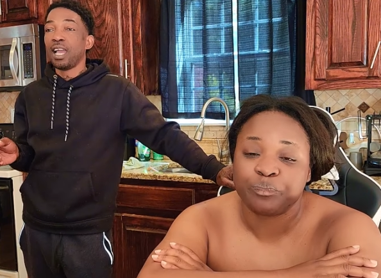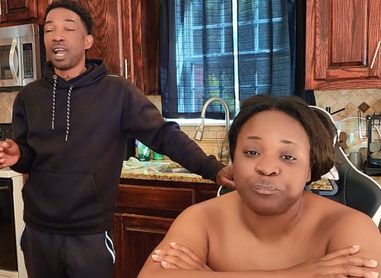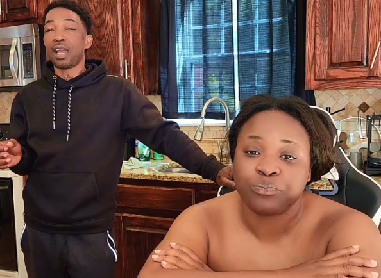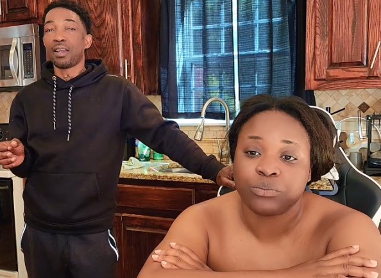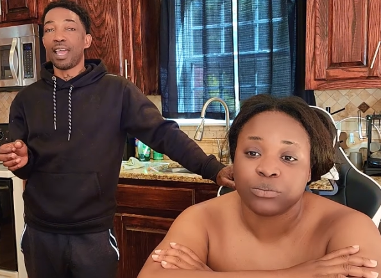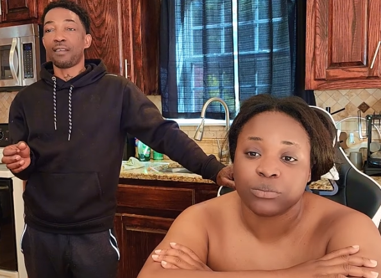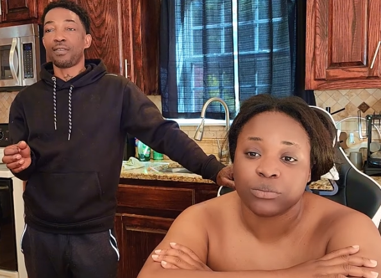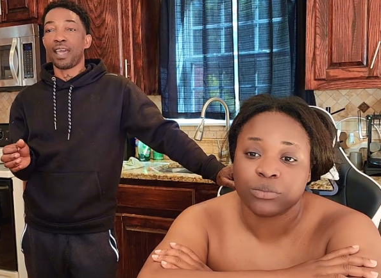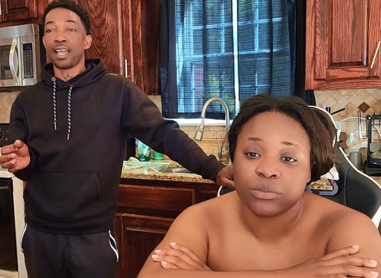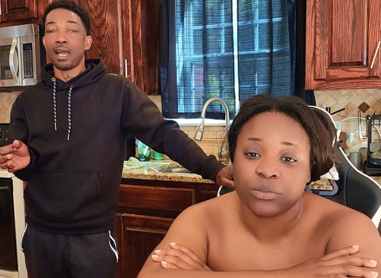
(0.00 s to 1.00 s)
Speaker 1: or you like
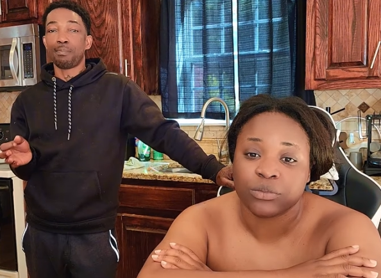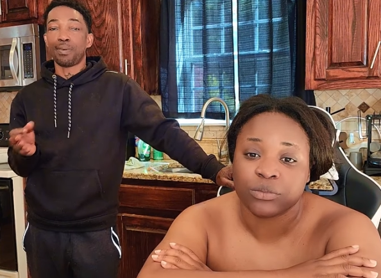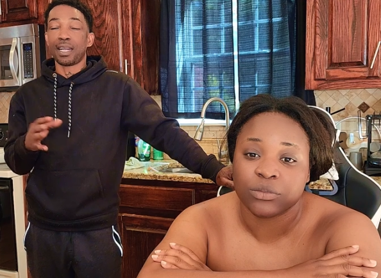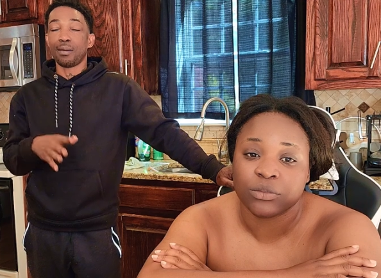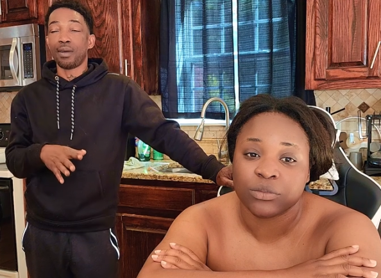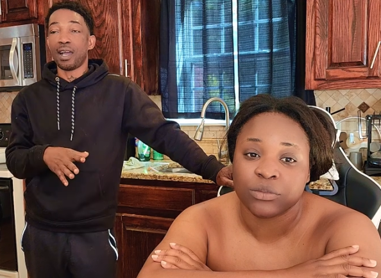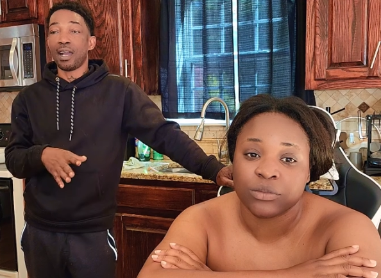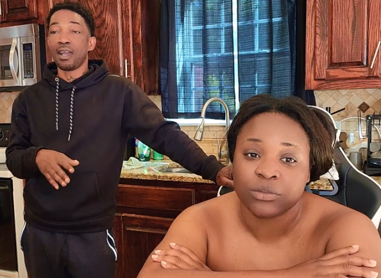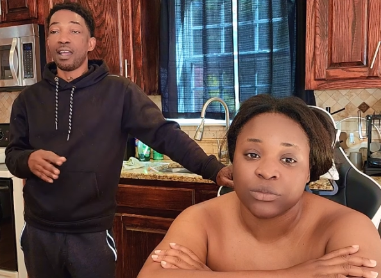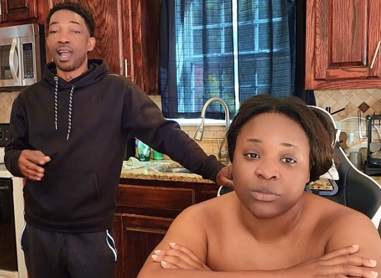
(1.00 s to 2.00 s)
flag of
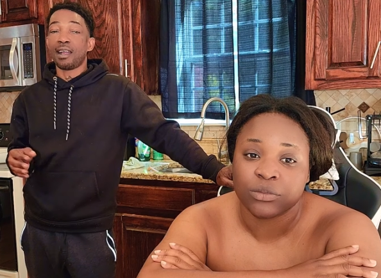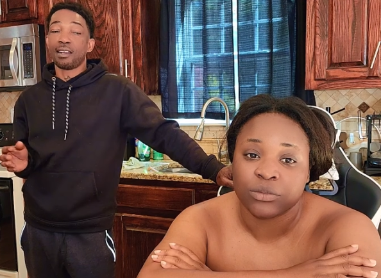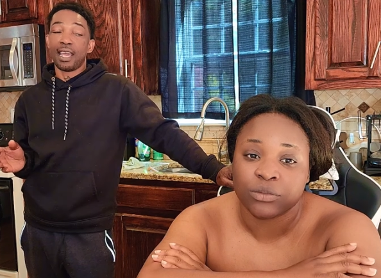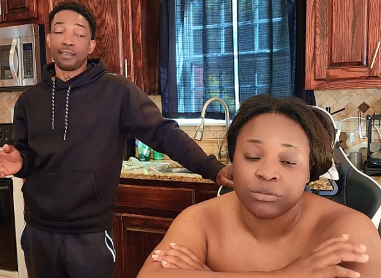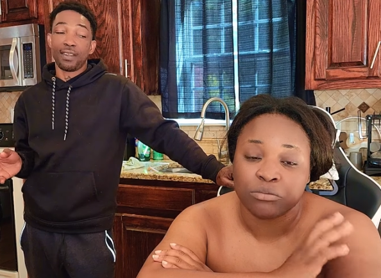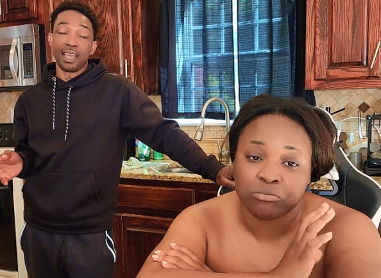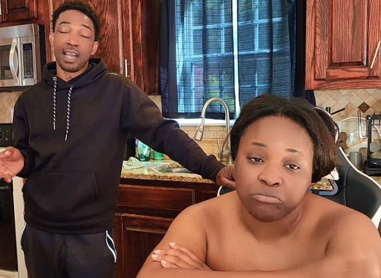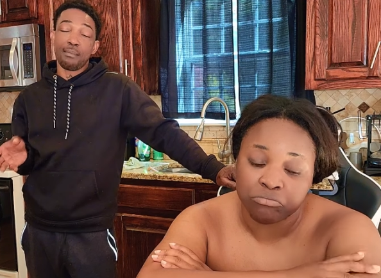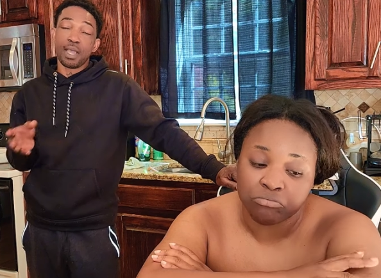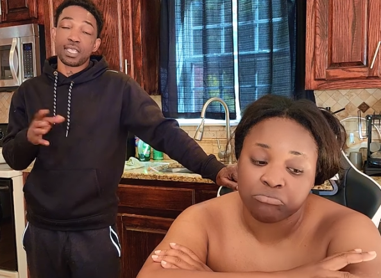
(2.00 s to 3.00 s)
Panama, or you like flag
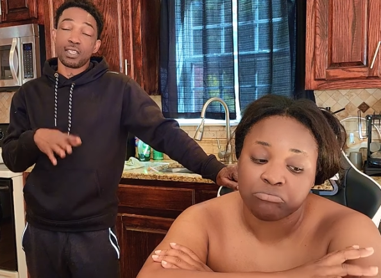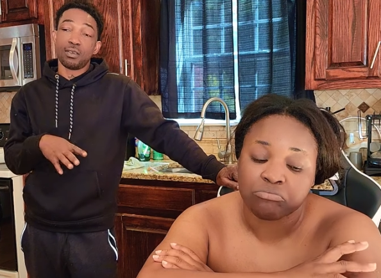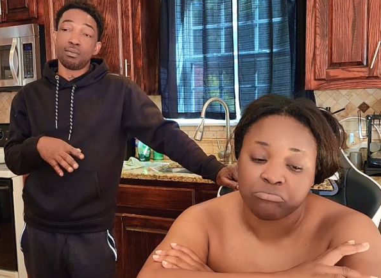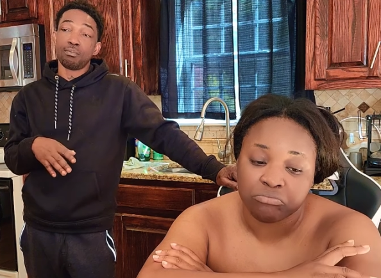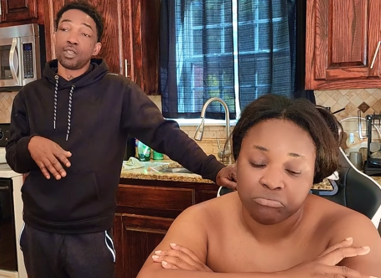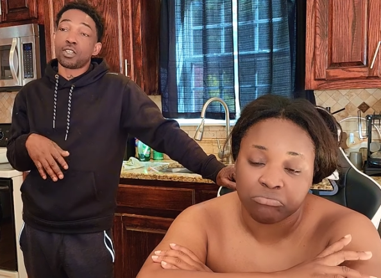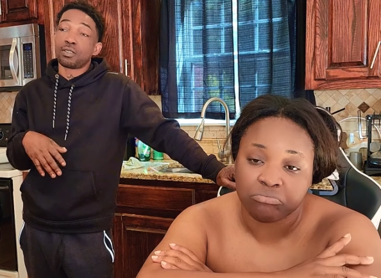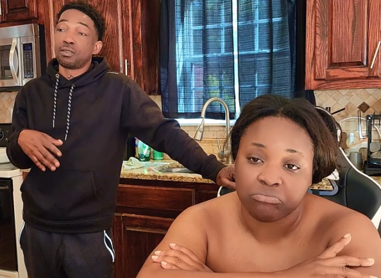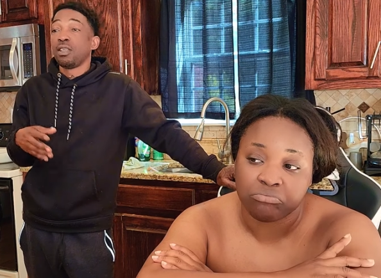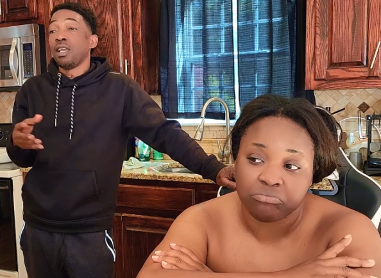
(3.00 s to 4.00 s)
of Mexico,
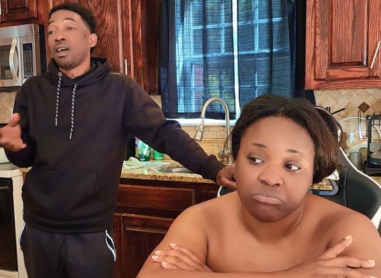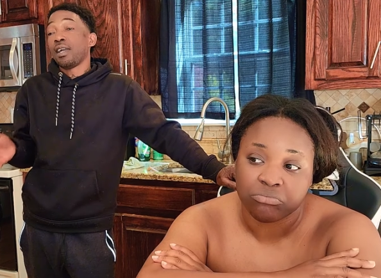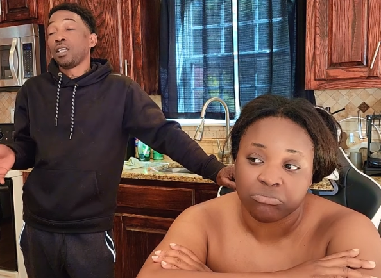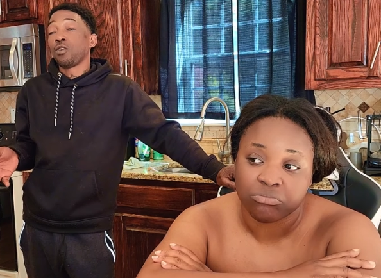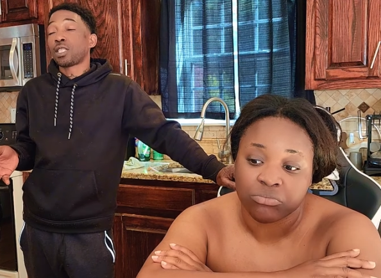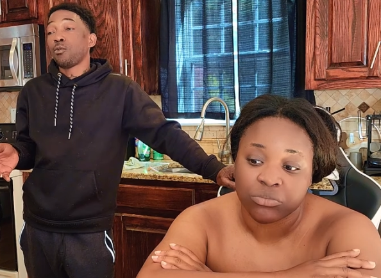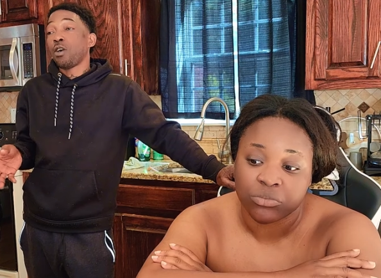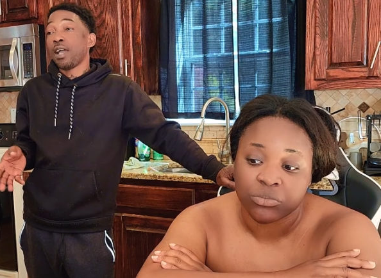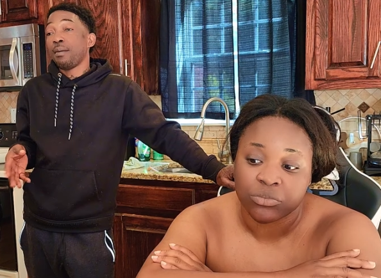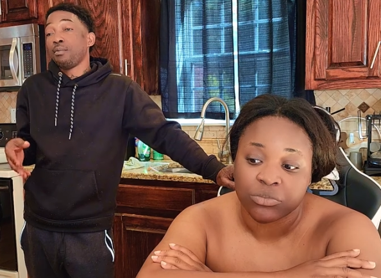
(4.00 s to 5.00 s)
because and you know, so
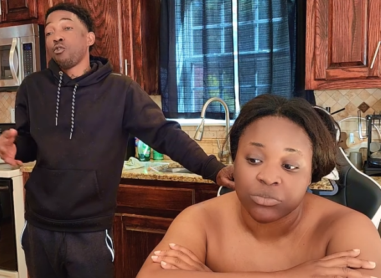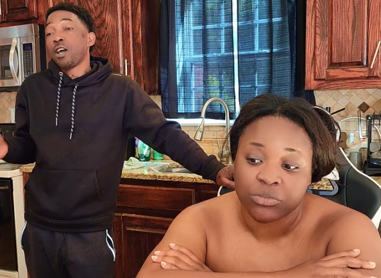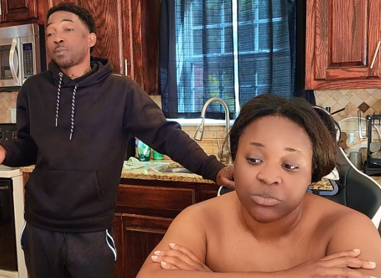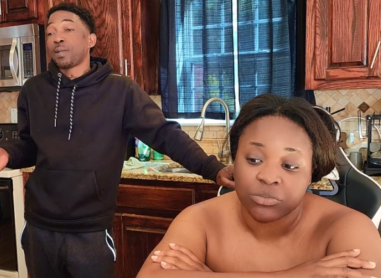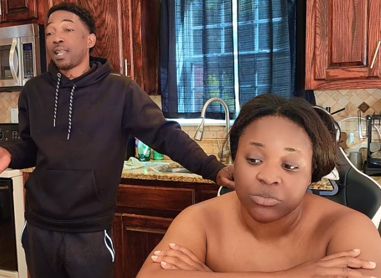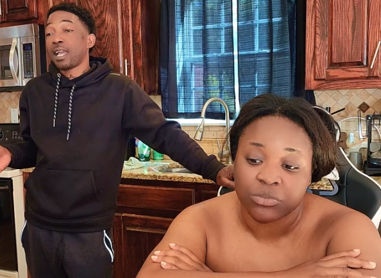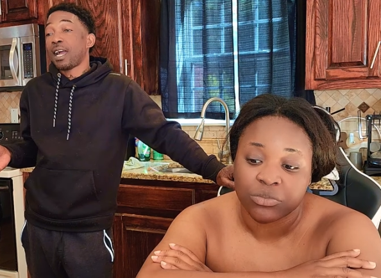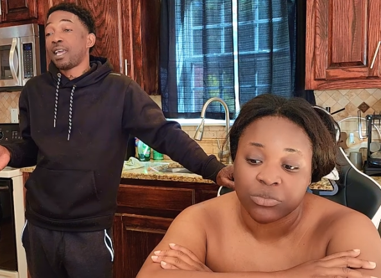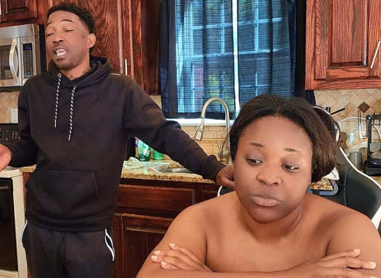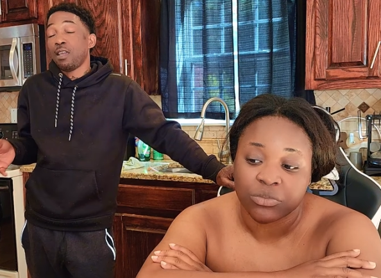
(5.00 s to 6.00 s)
boy, more spend like, a,